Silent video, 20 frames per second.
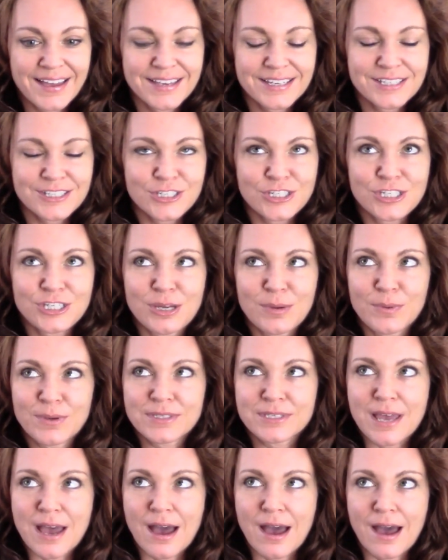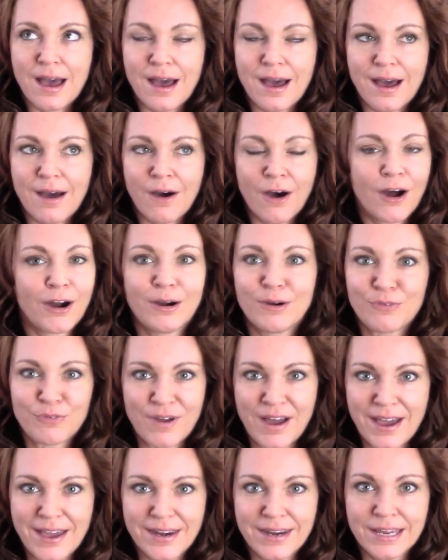she was
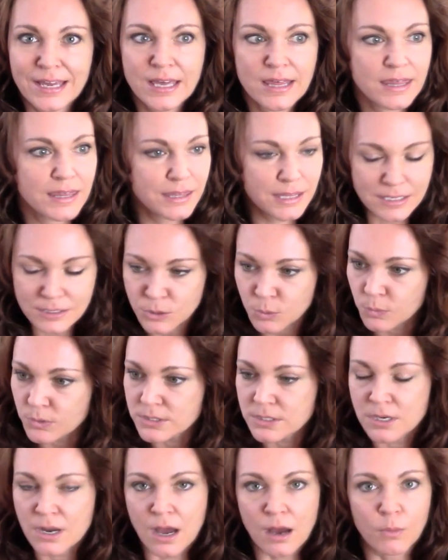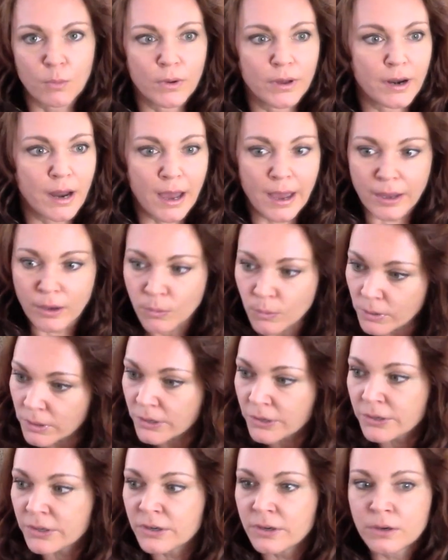horrified. This was not what I
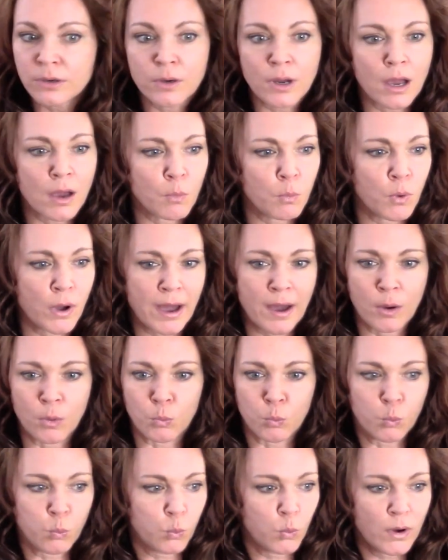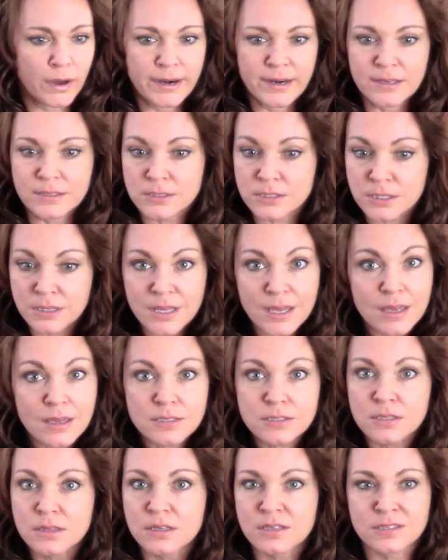ordered. What is
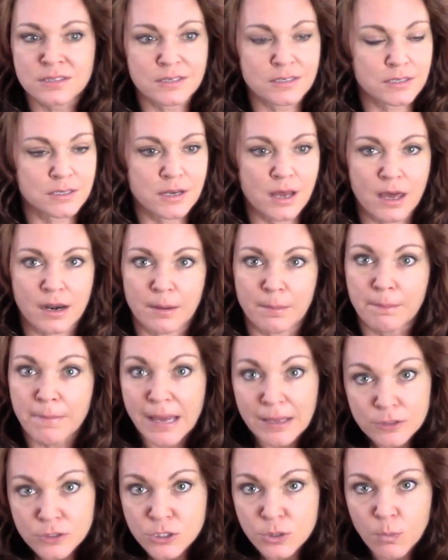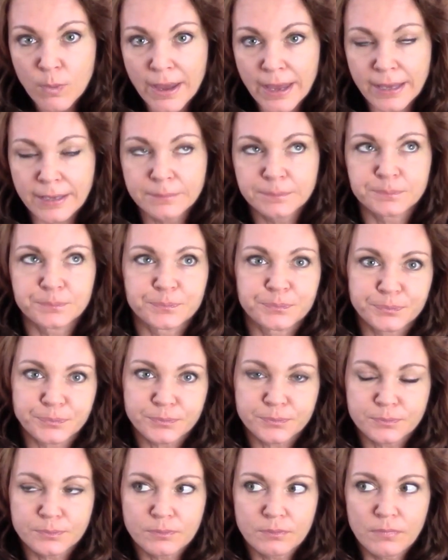this? This is not a Meltaway.
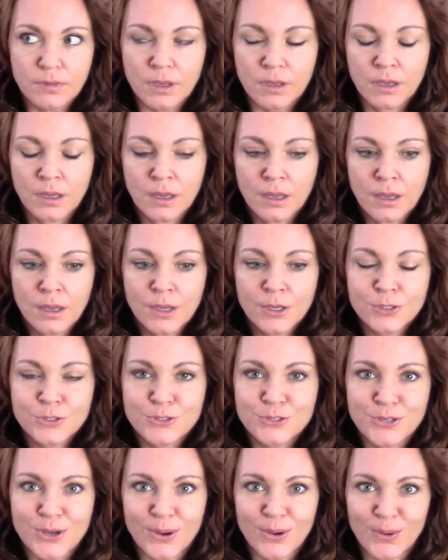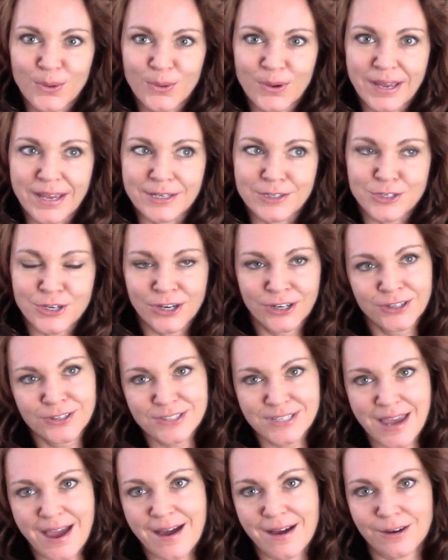So it
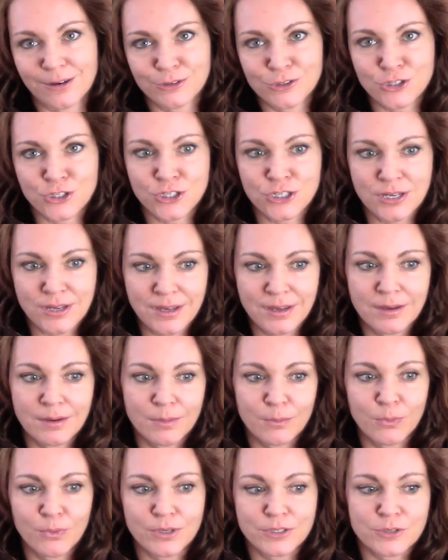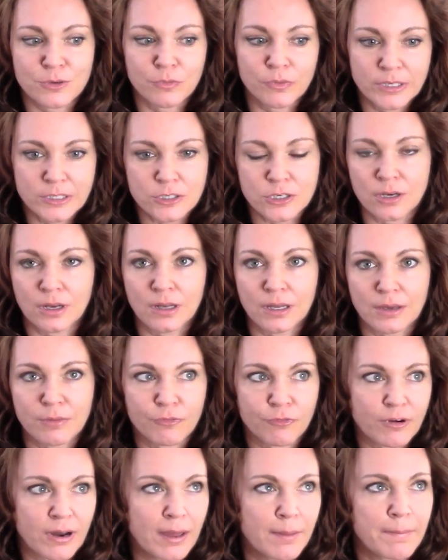turns out she was originally
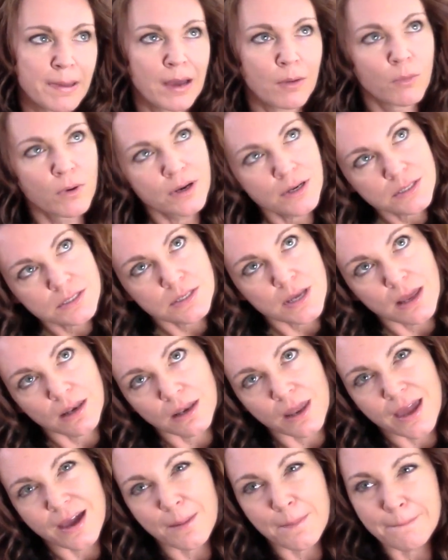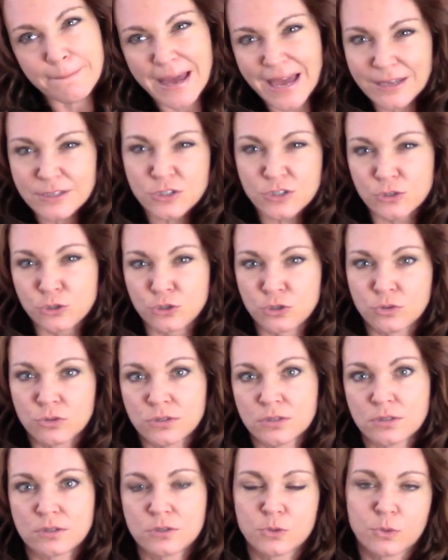from, I want to say like
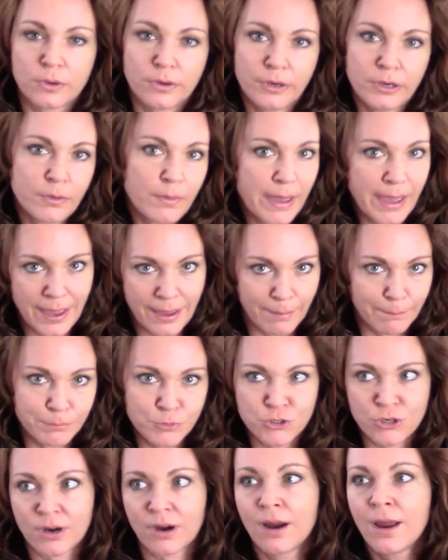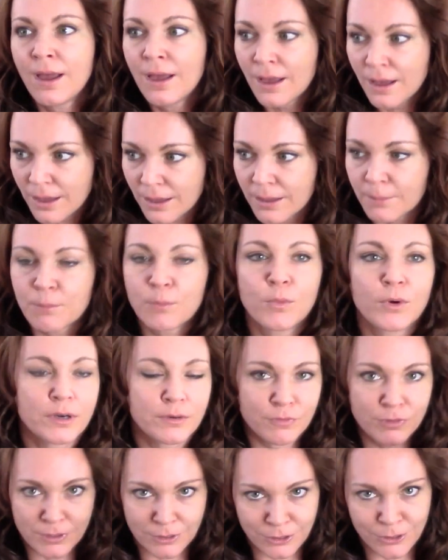Massachusetts or New Hampshire, one
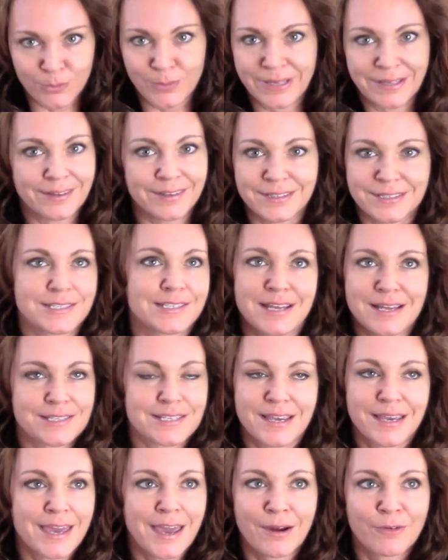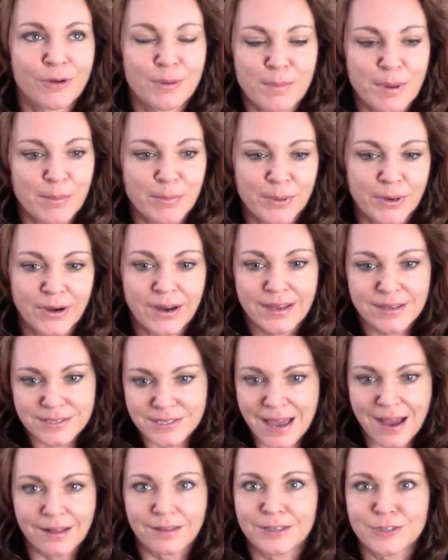of the New England states. I can't remember
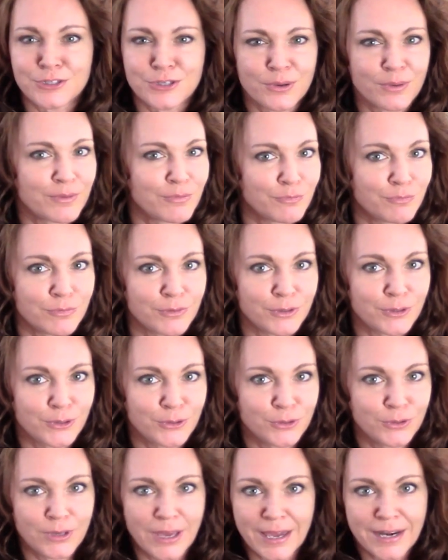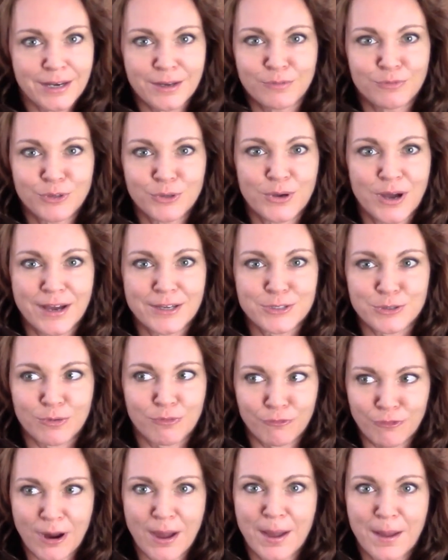exactly. So if any of you guys are
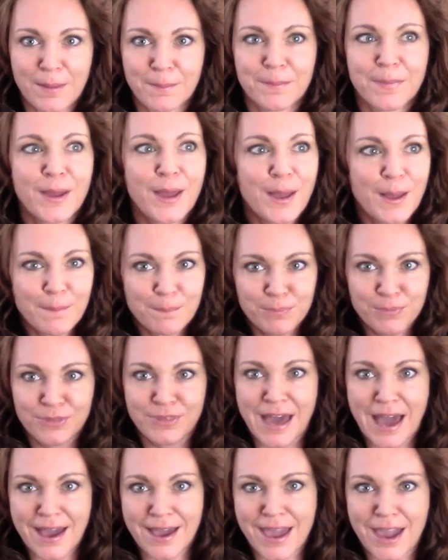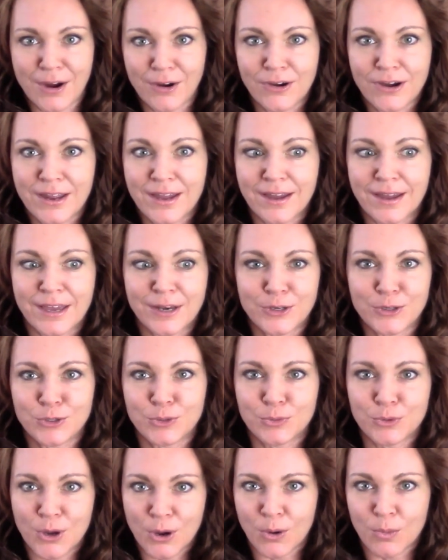from that area and
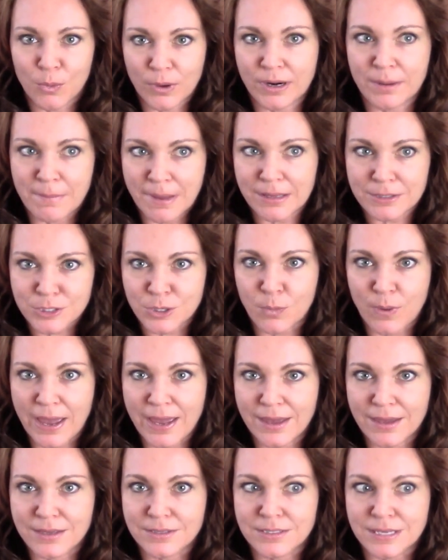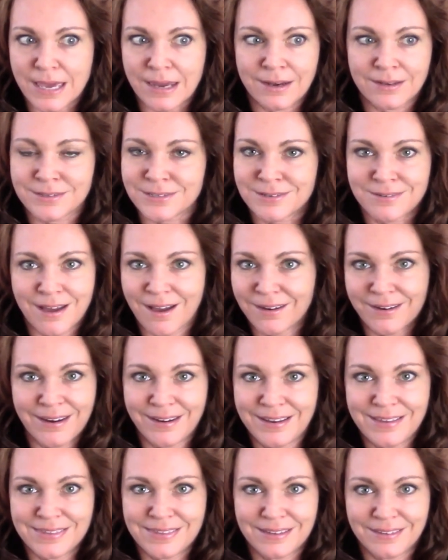you know what a melt-away is, and it's not
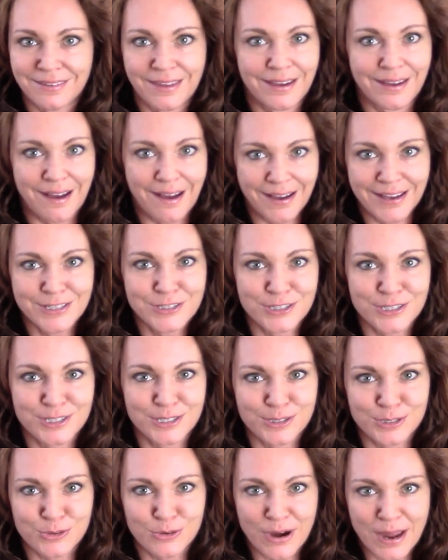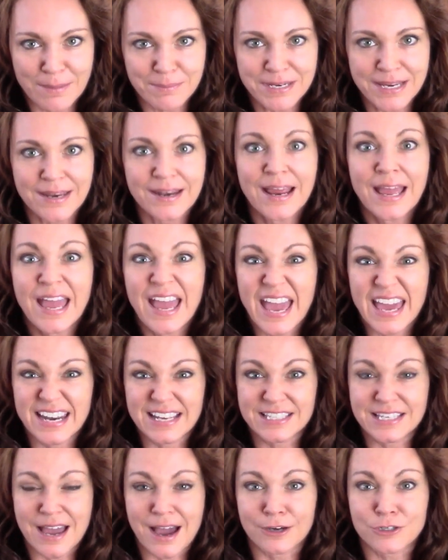anything like I just described it, and
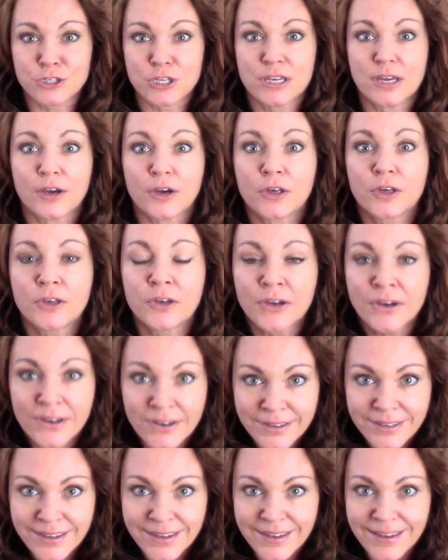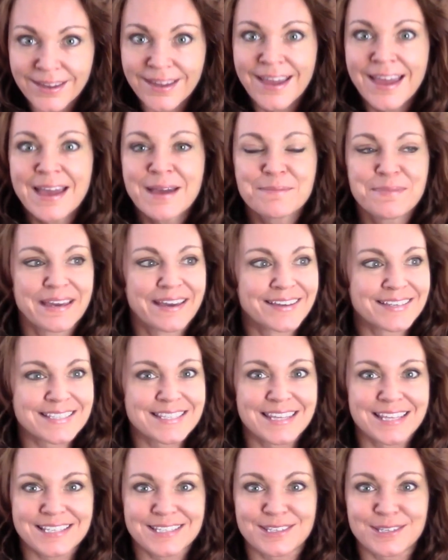it's actually a cookie, because
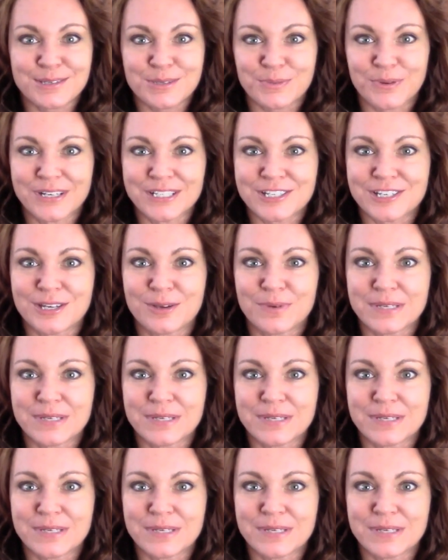this is what she